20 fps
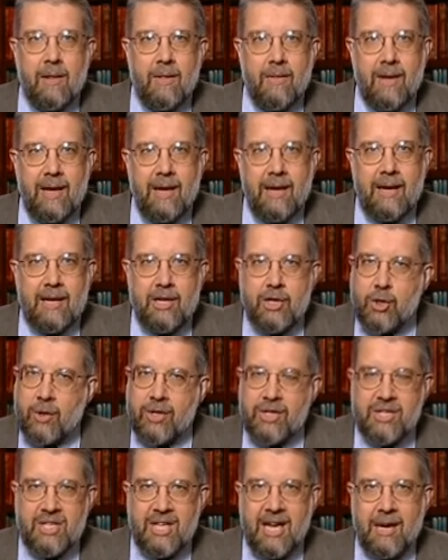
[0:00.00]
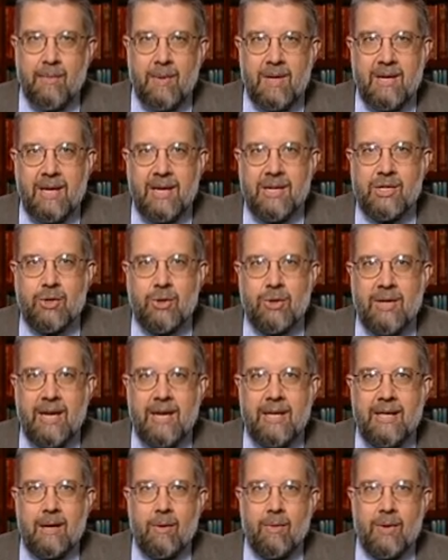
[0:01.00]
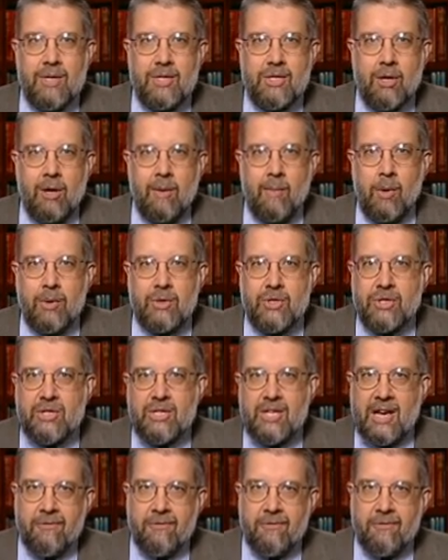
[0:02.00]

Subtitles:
They issued a statement yesterday that was almost